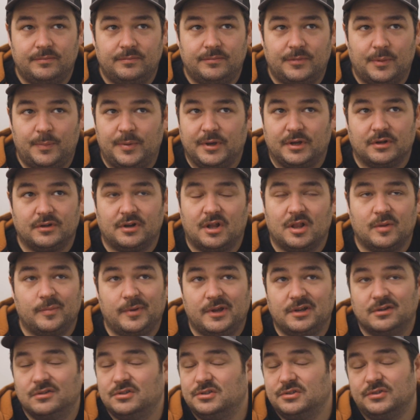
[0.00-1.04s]
the pickled
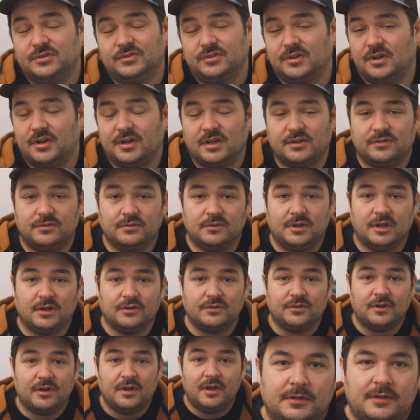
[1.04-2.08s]
jalapeno juice, so I guess who
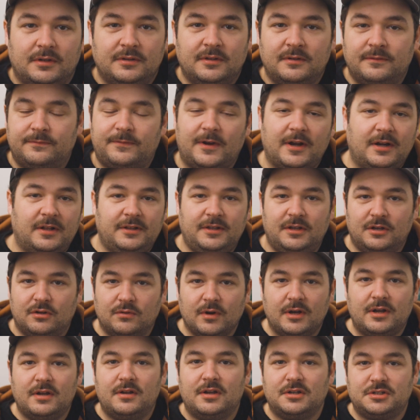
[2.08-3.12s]
cares. And then finally, a
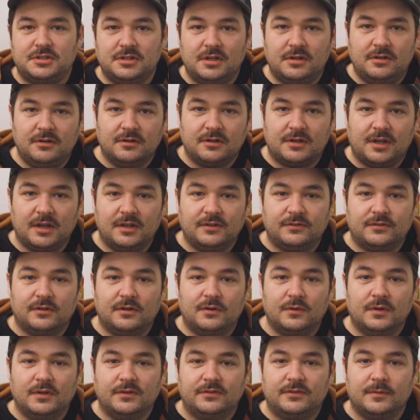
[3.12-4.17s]
great addition into your
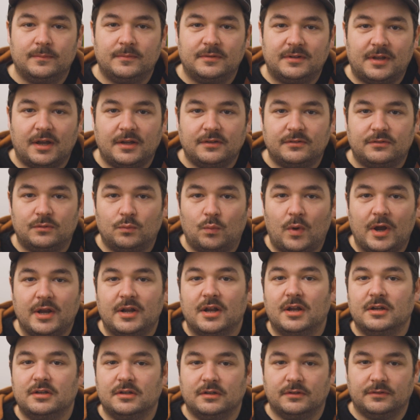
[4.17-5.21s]
queso is some diced
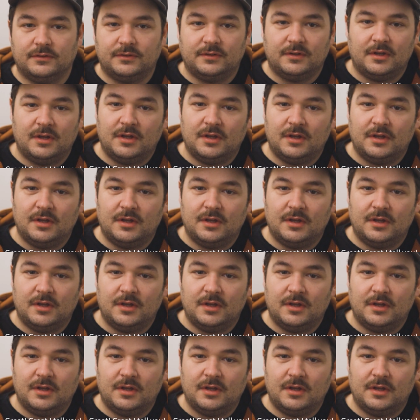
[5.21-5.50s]
white onions.